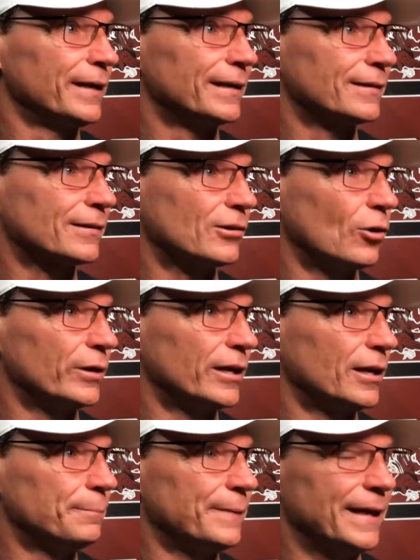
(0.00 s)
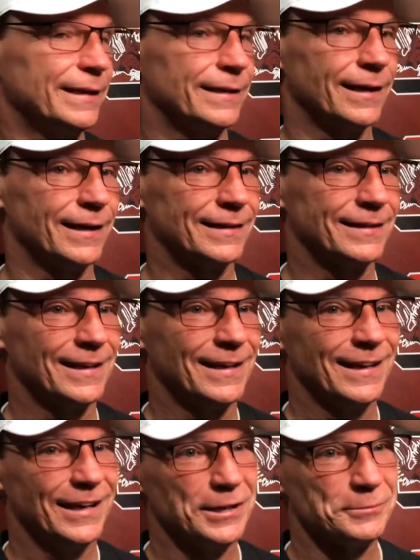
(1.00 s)
bit growing up, and
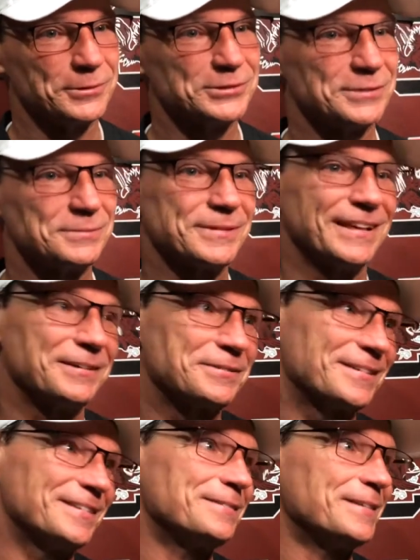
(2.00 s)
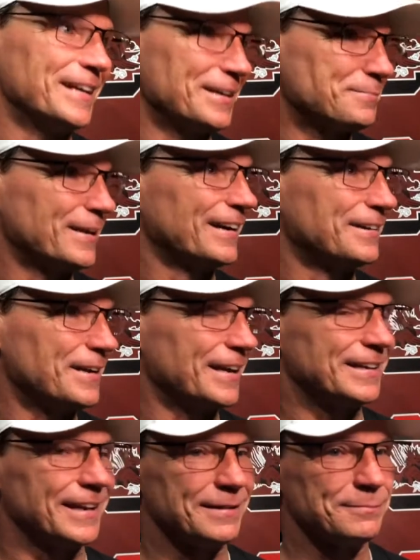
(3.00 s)
he wants to, you know, get up there
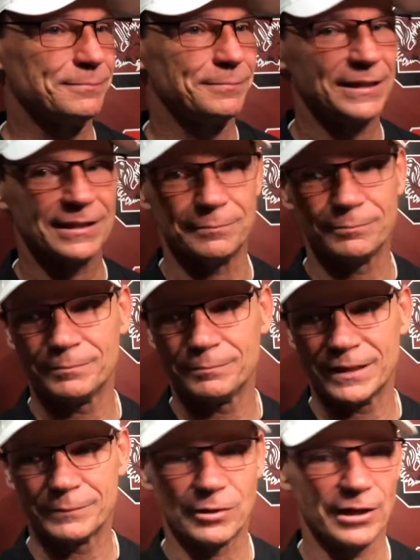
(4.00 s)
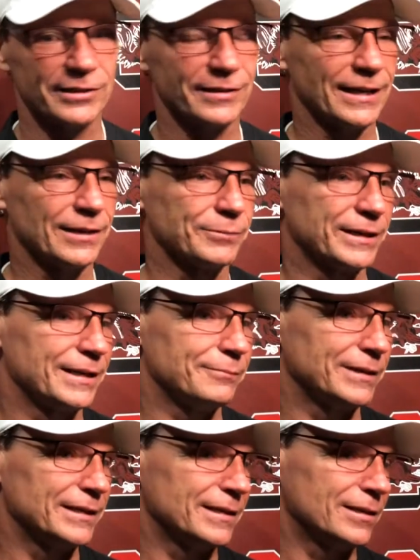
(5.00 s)
and beat the big brother there
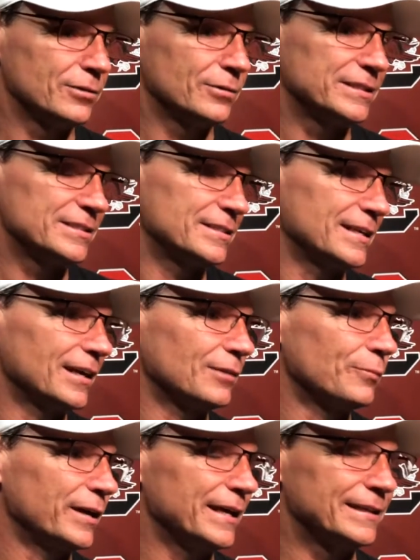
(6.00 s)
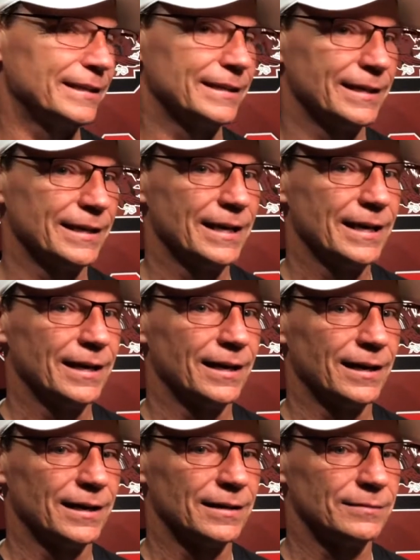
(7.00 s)
with who he's dealing with.
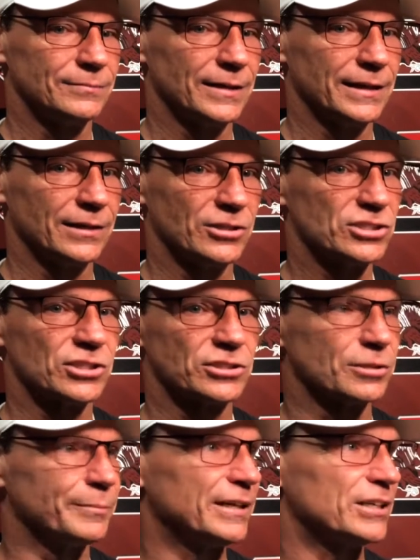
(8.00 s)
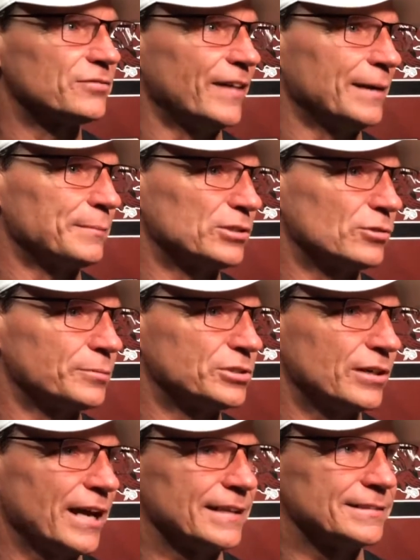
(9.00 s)
And, you know, this is a tremendous family, so I'm
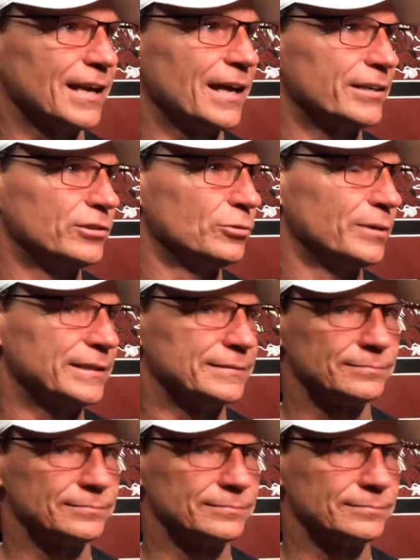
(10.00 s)
sure that has a lot to do with